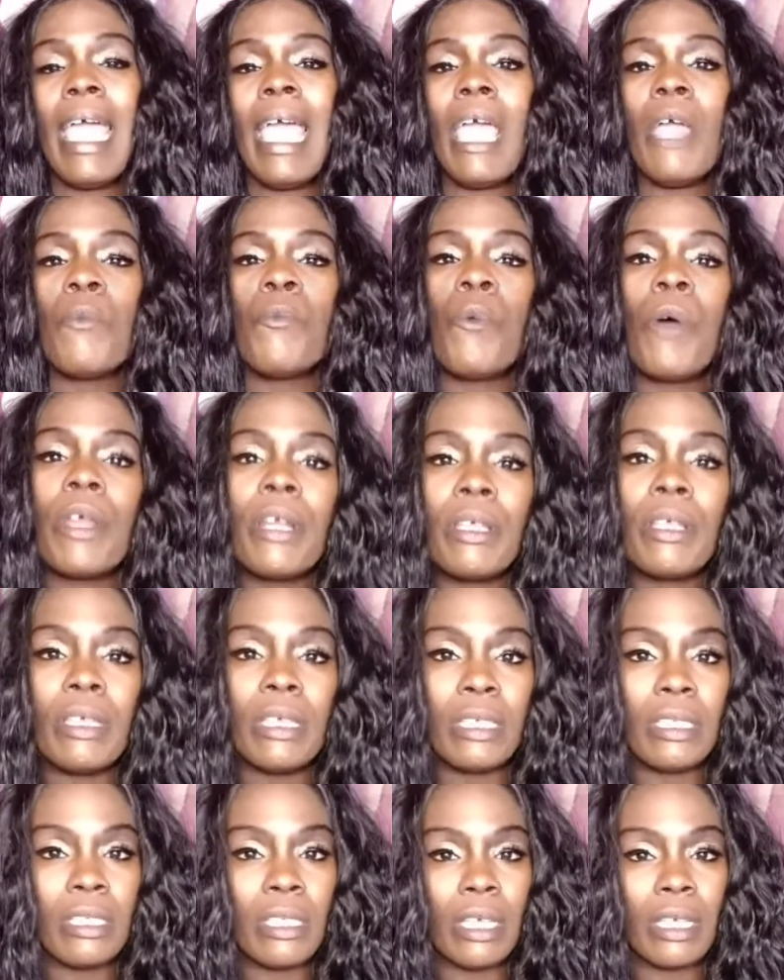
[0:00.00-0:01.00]
And one of
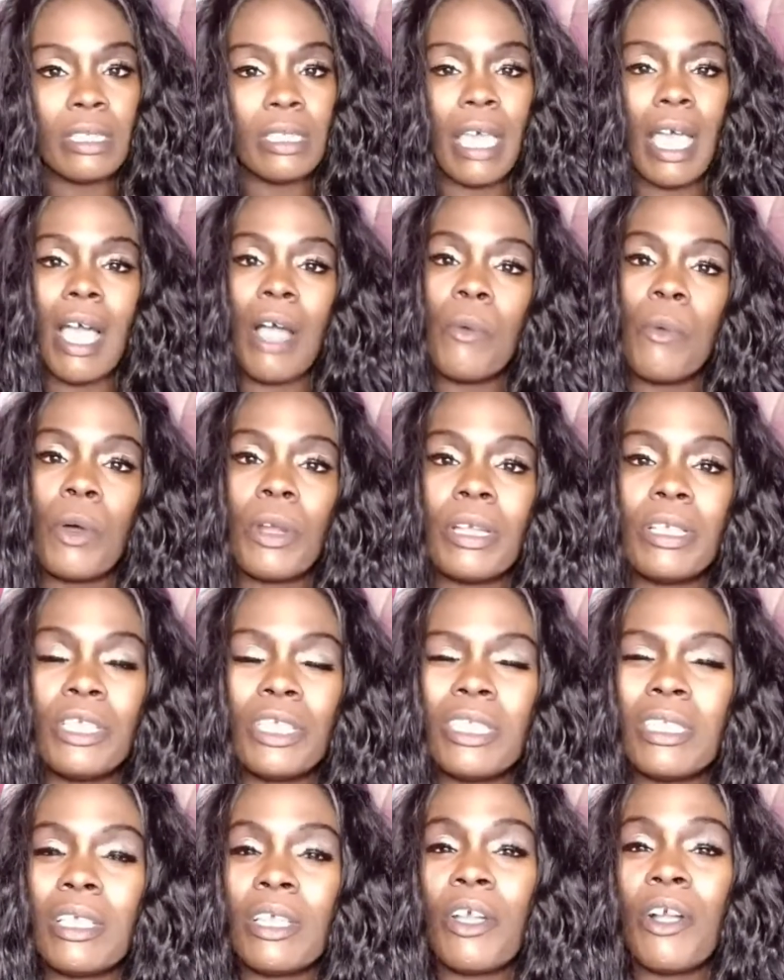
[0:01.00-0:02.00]
these things that I want to
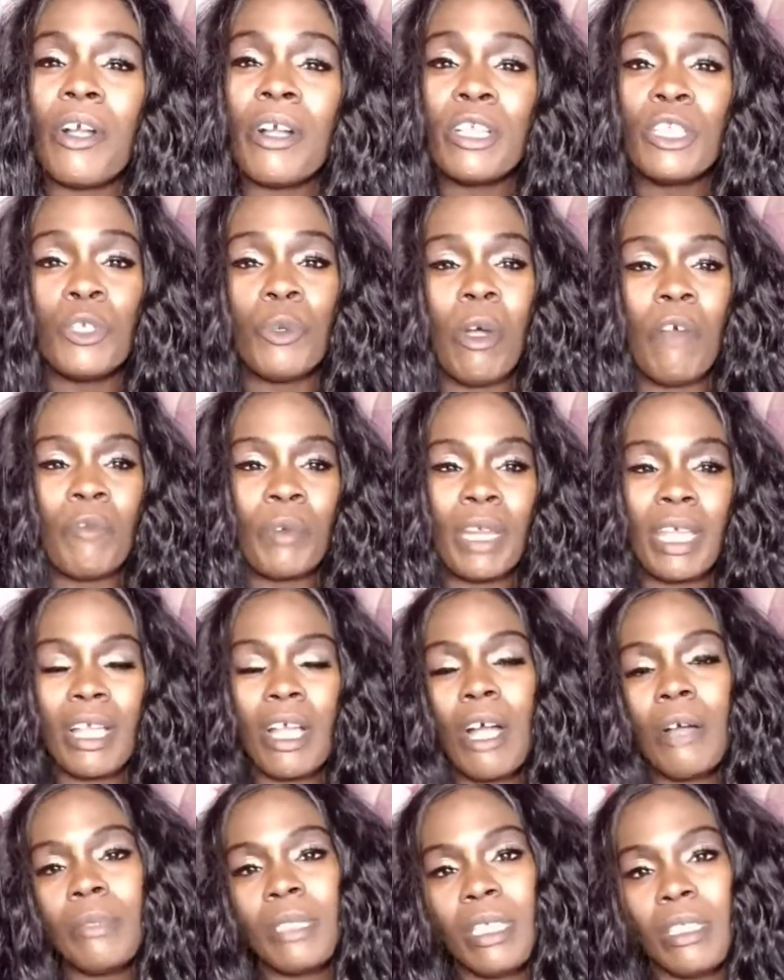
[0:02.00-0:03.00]
just encourage you of when it
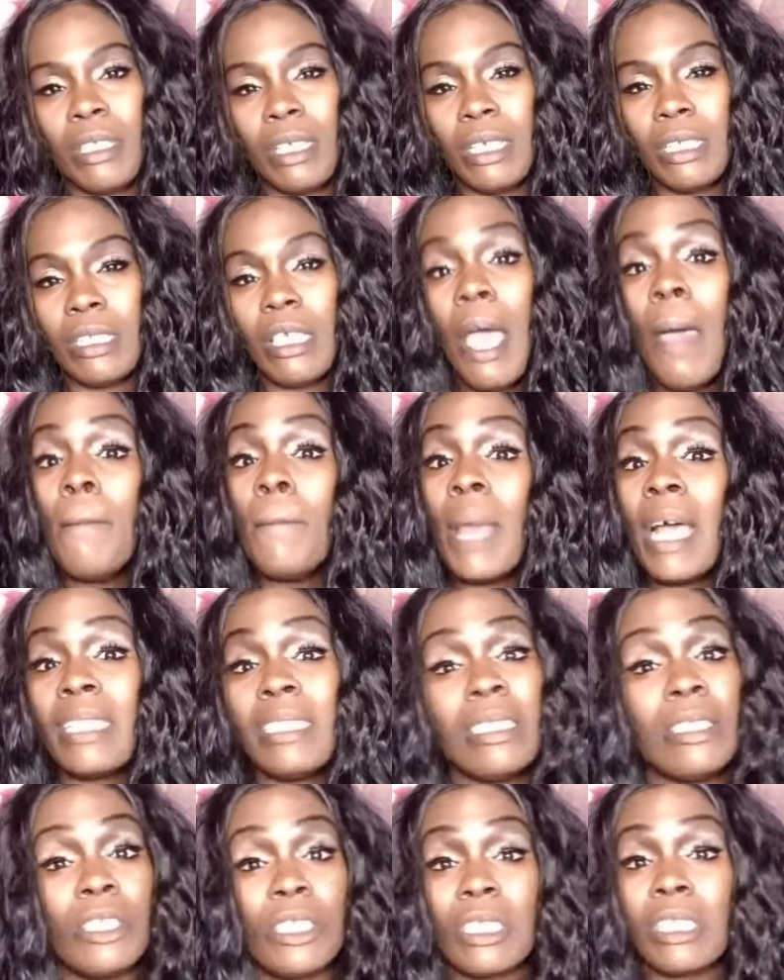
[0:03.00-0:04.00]
comes to these
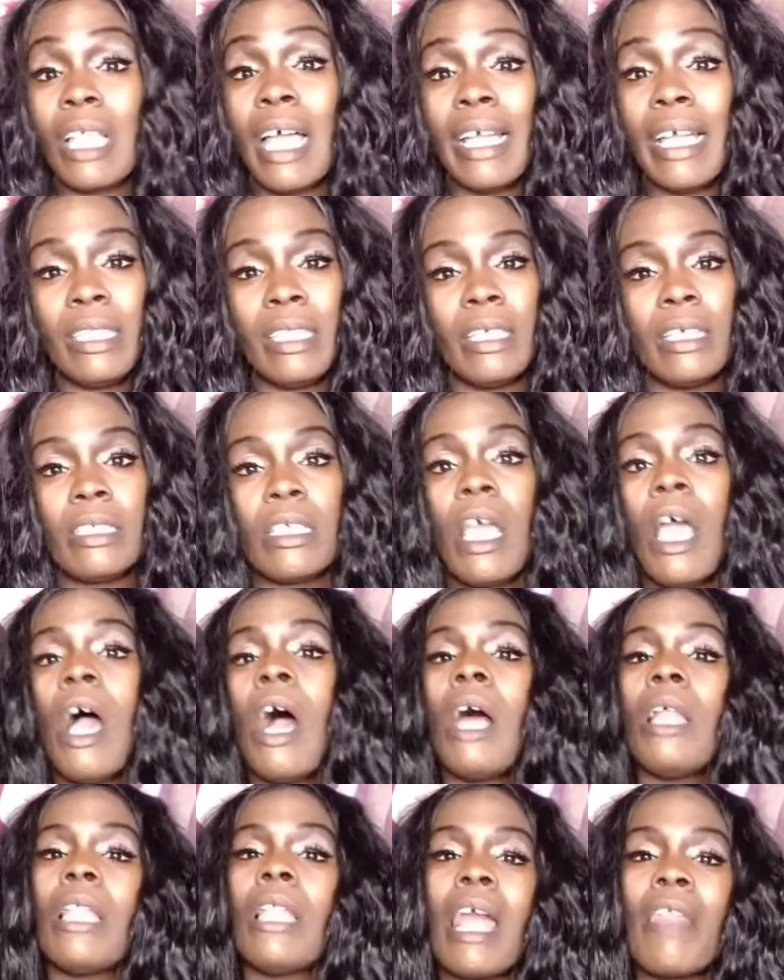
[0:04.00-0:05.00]
messages like this,
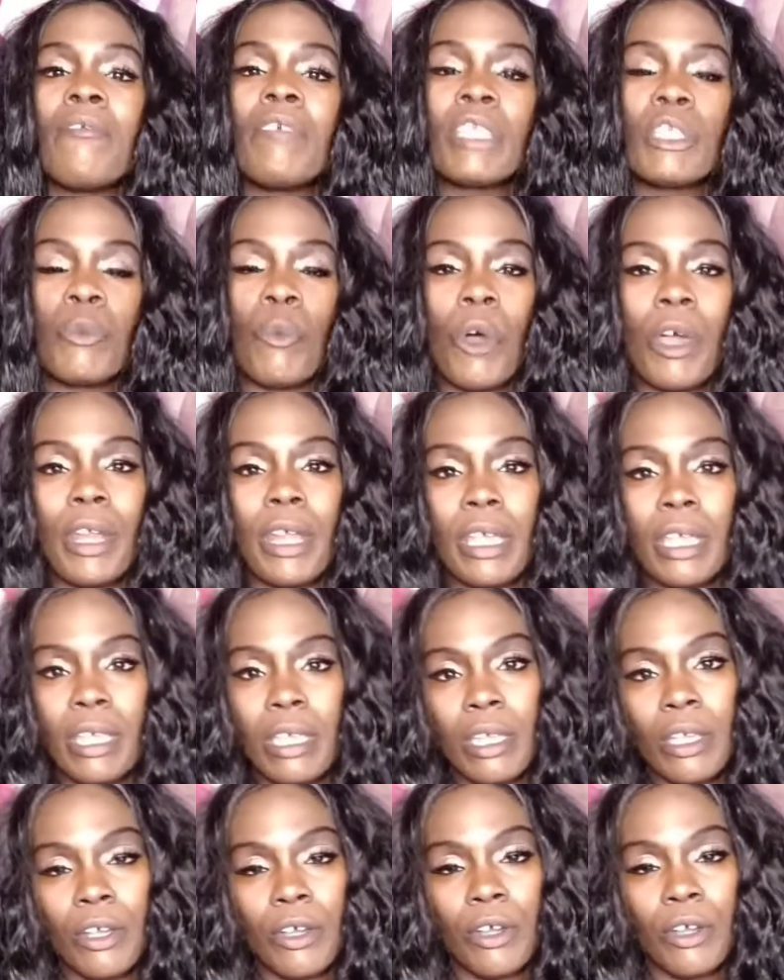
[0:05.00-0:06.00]
a lot of us want to
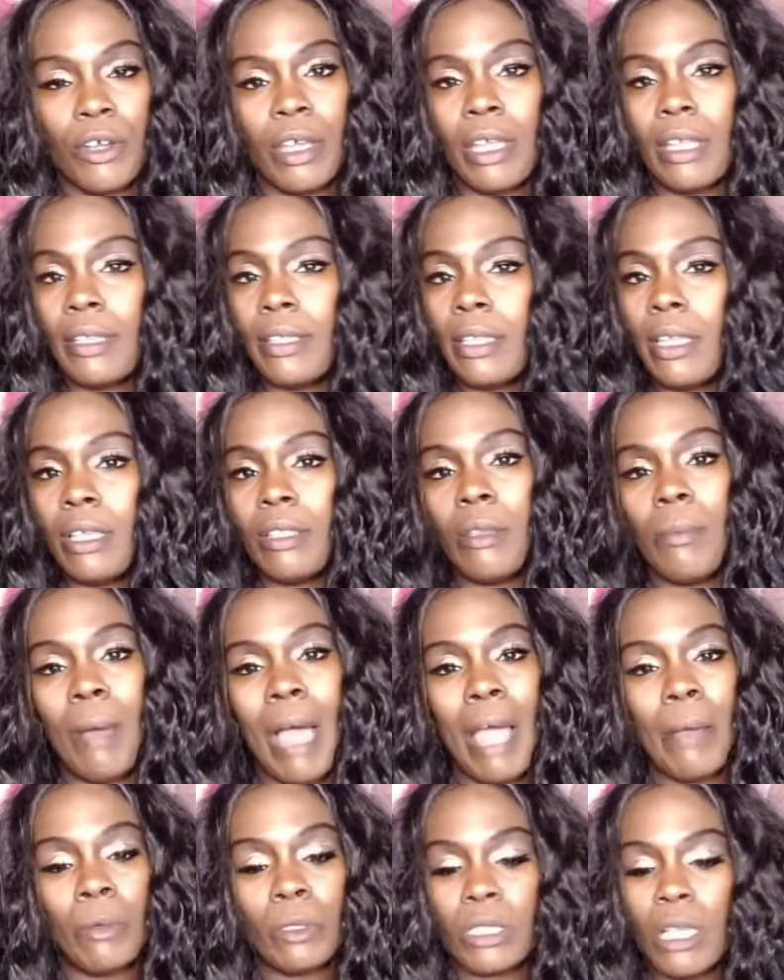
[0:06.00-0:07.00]
hear, and the
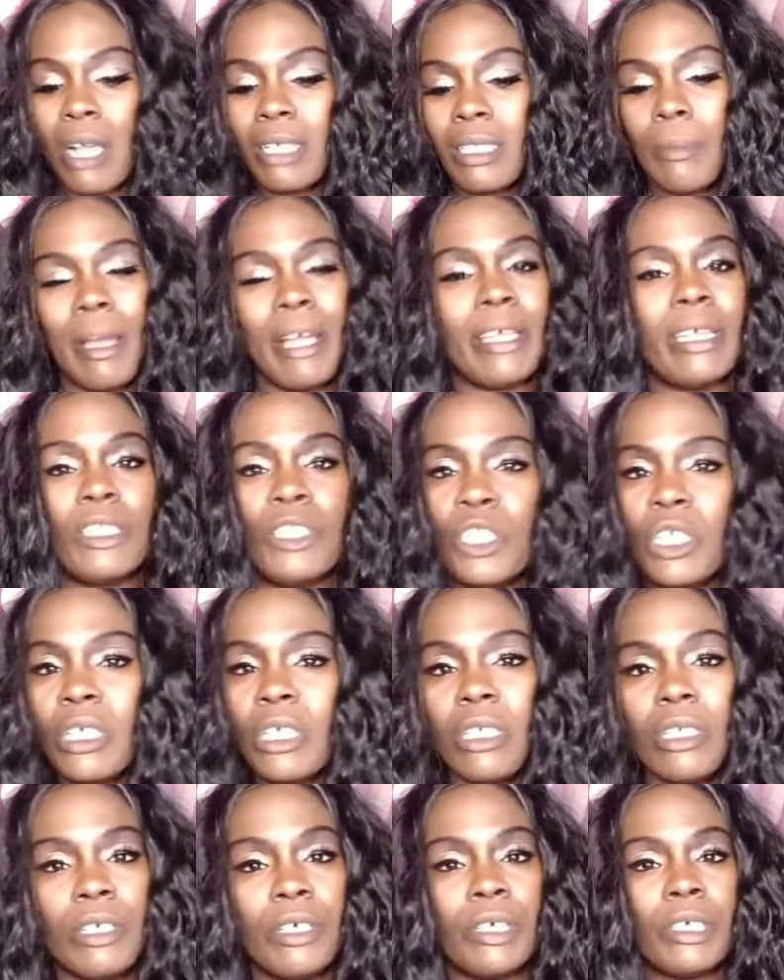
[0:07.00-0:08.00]
Bible talks about itching
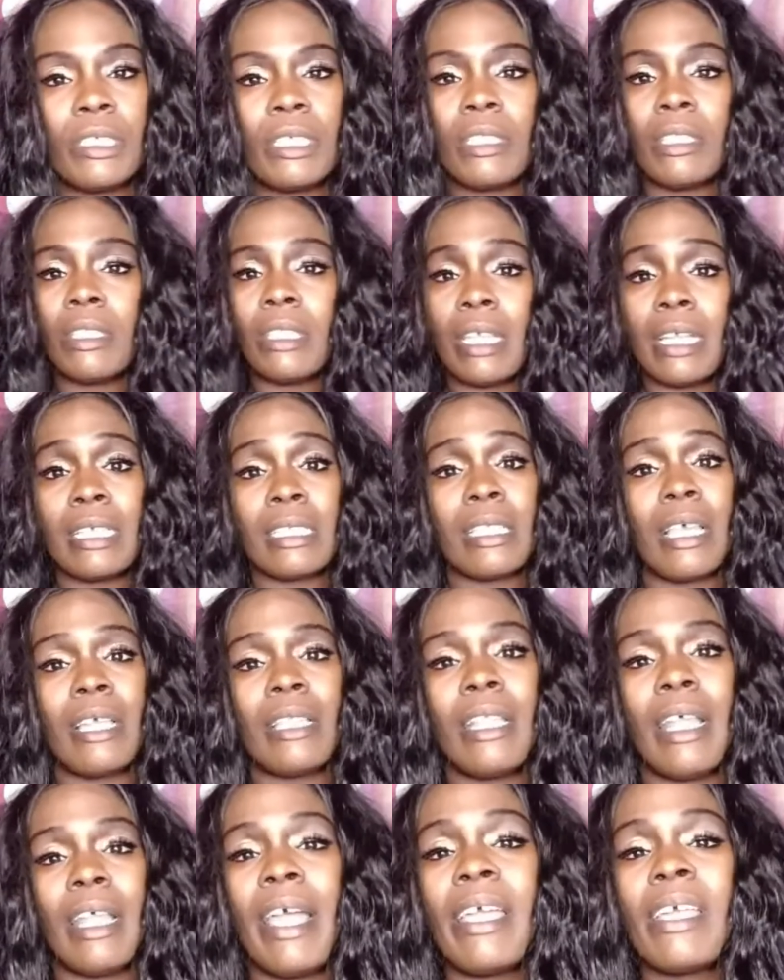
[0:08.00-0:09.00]
ears and things
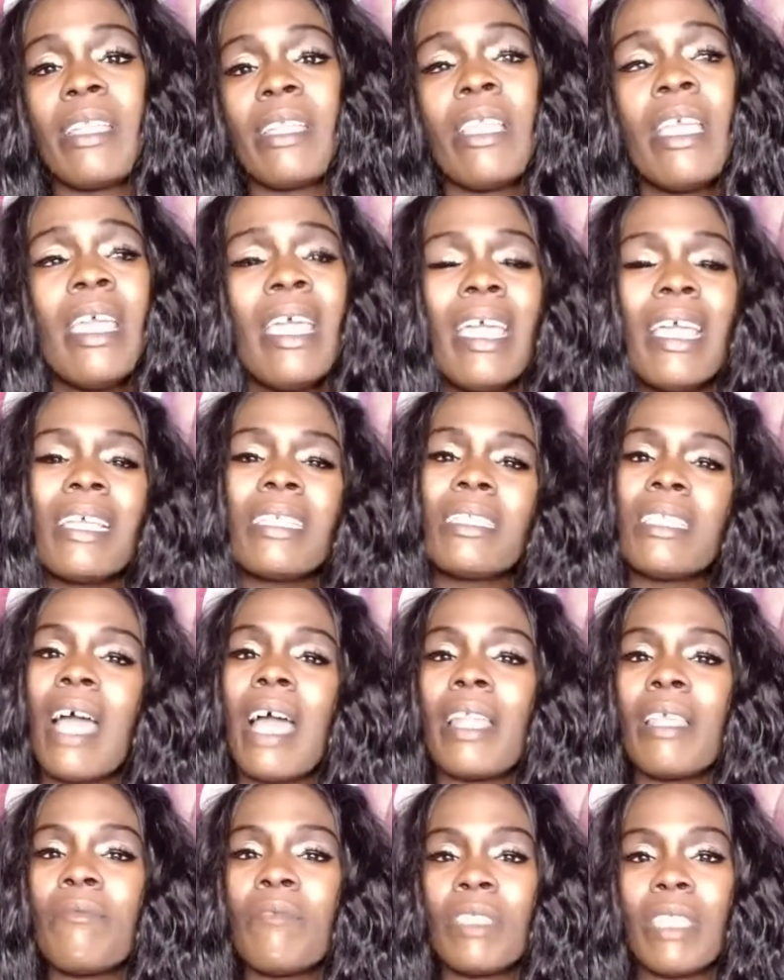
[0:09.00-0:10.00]
like that. And it's
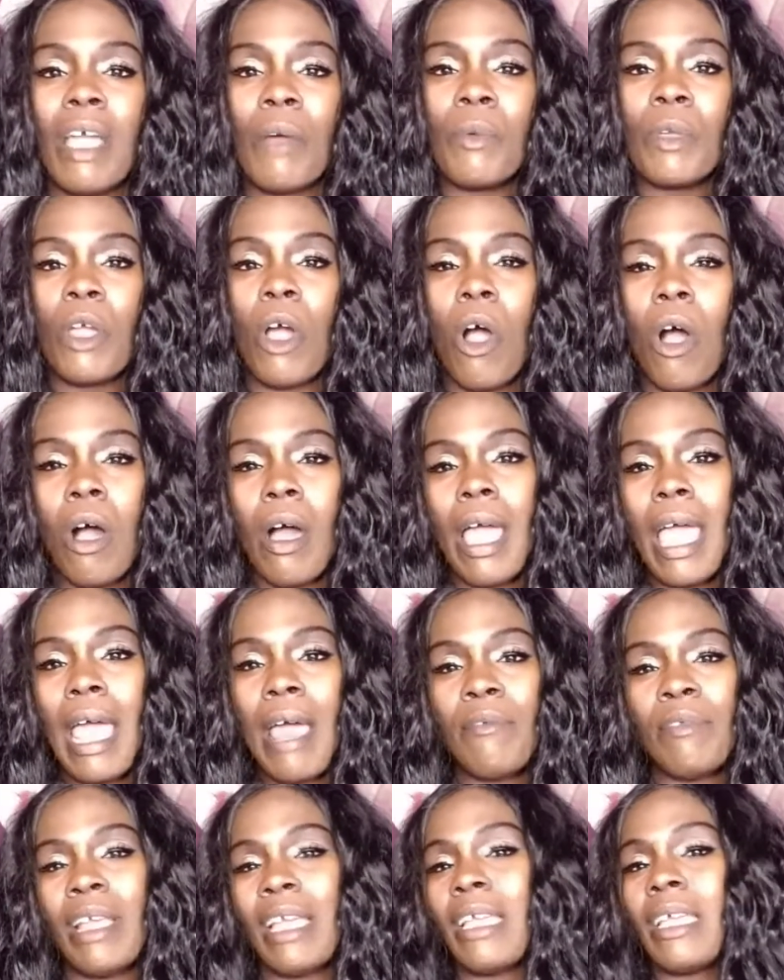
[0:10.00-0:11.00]
not even that we all
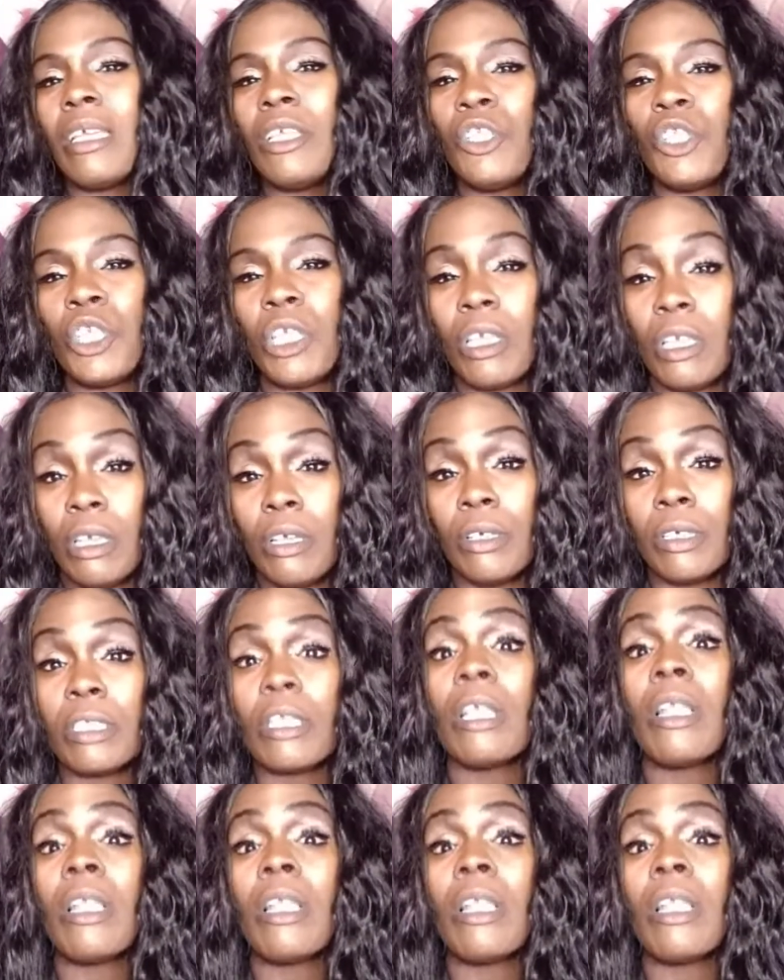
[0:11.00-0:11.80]
have like itching ears.